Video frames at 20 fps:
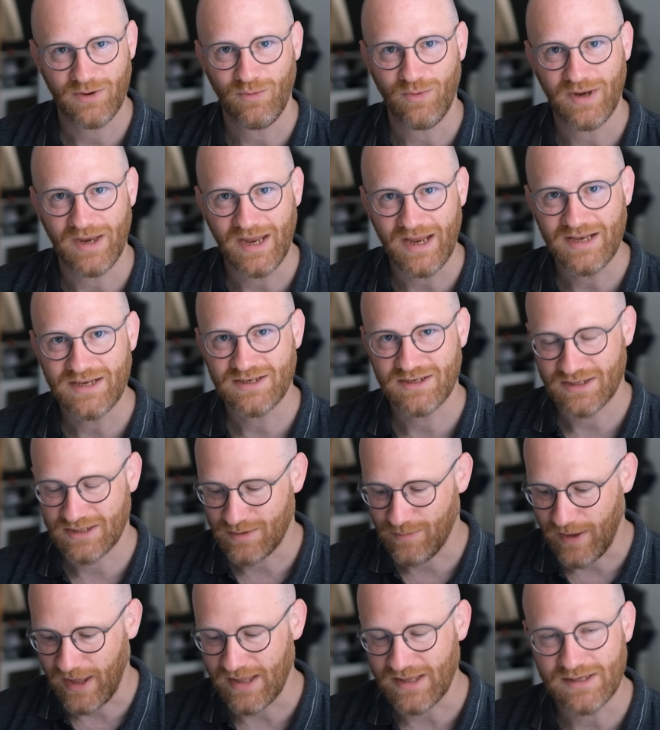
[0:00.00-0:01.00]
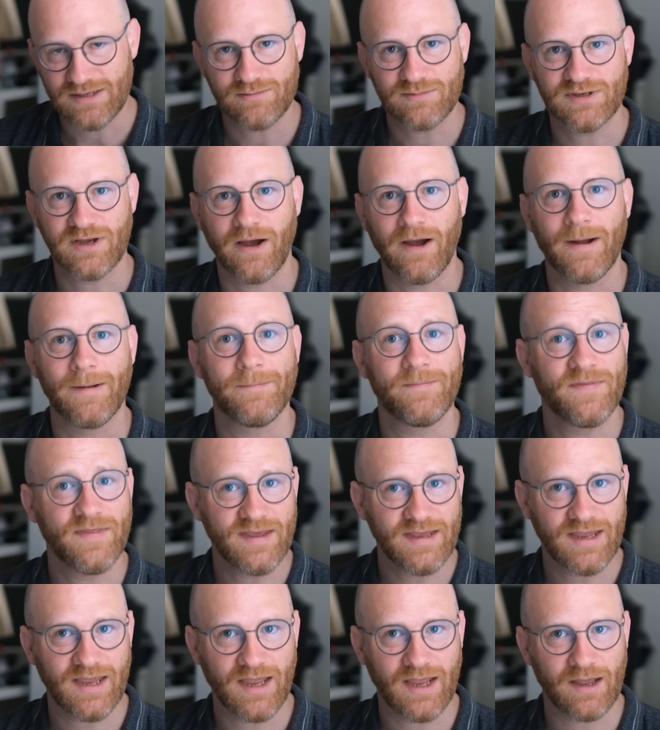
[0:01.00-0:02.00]
need to spend some time
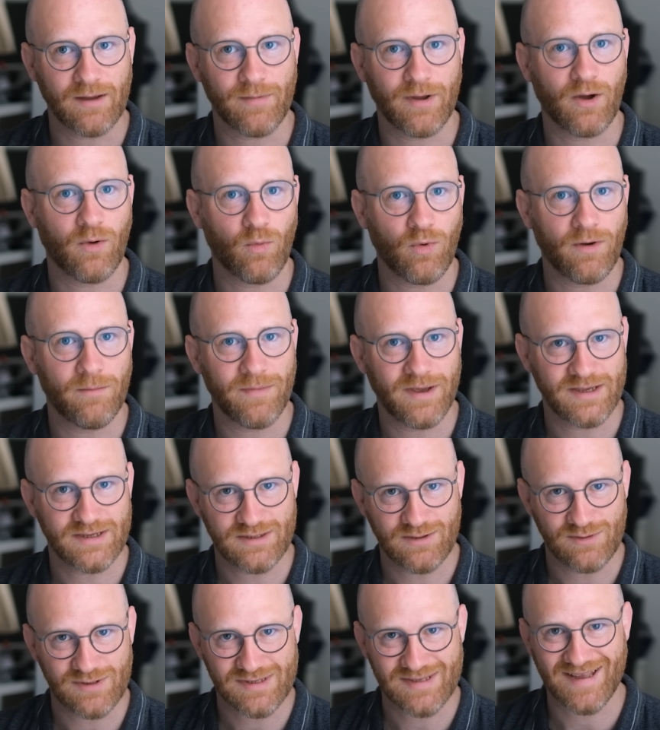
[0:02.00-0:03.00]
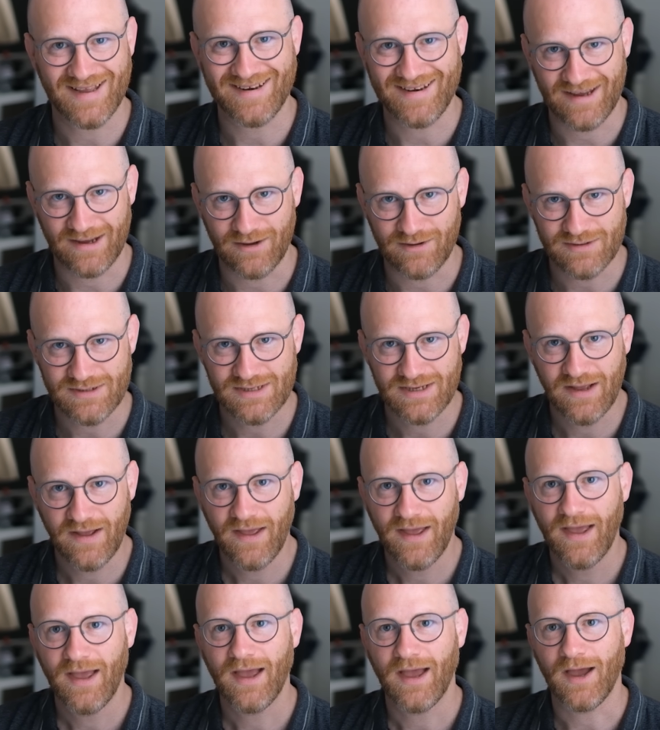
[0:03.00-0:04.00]
thinking about what makes you stand out
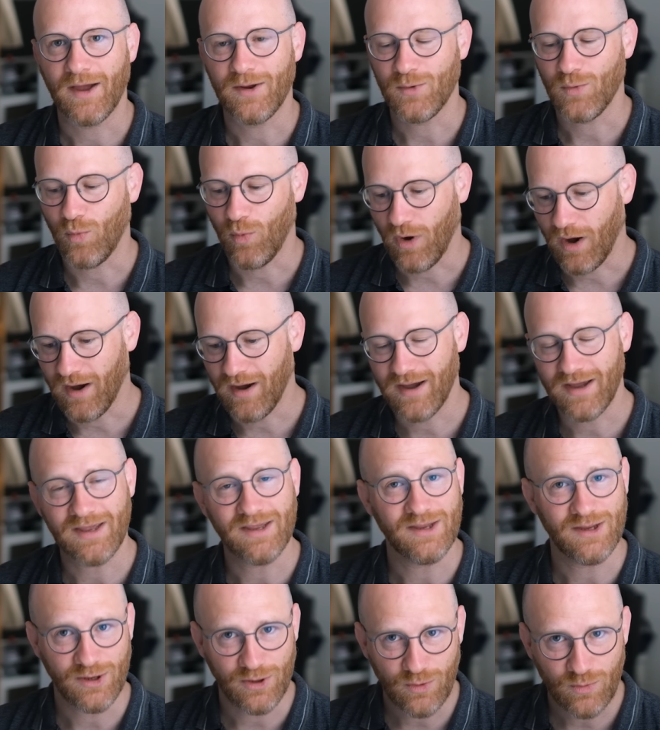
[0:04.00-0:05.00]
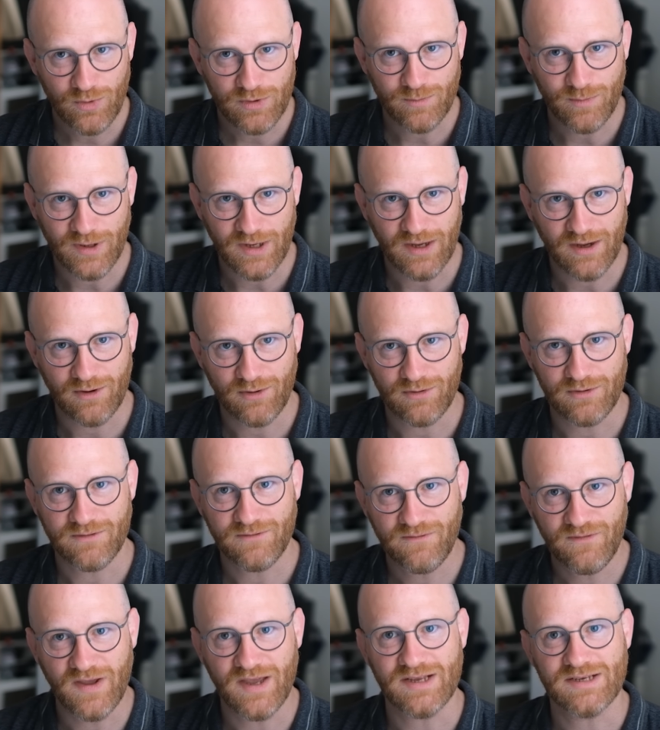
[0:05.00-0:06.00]
and why you would be a good
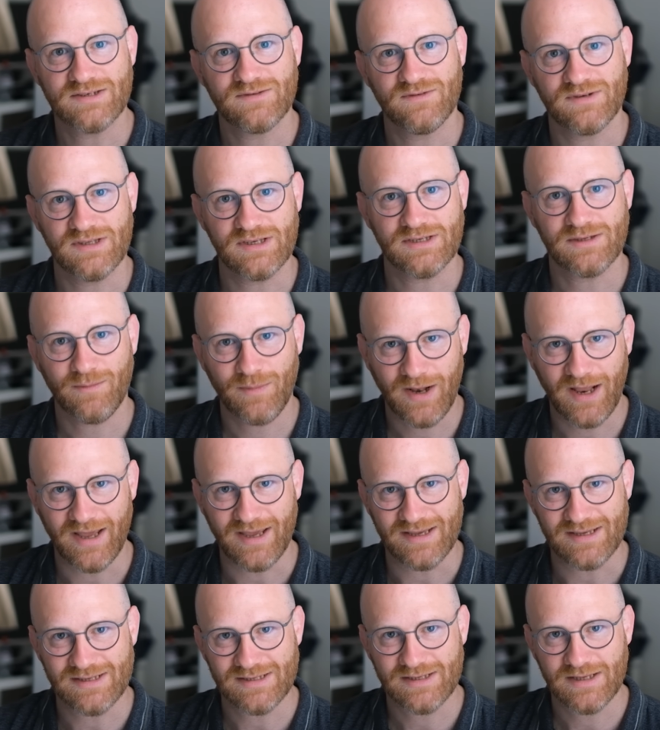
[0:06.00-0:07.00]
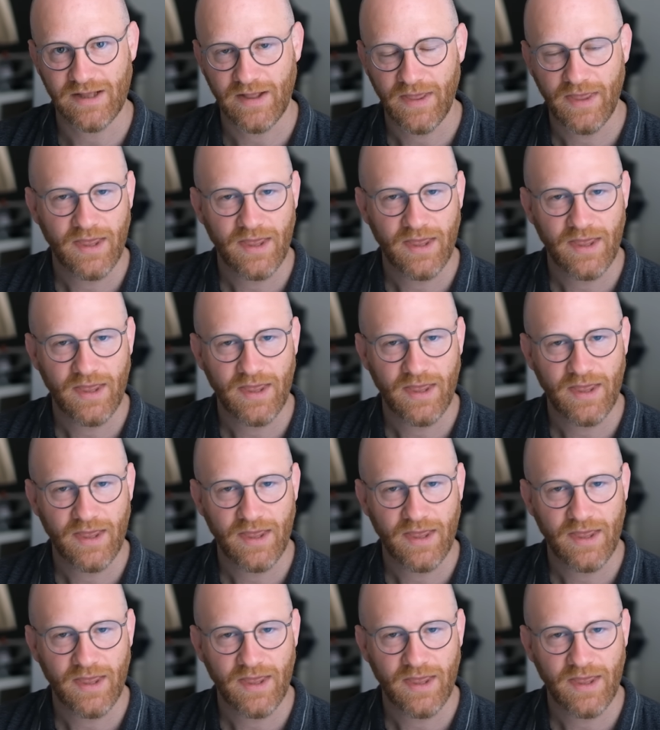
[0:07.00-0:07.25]
fit for this place.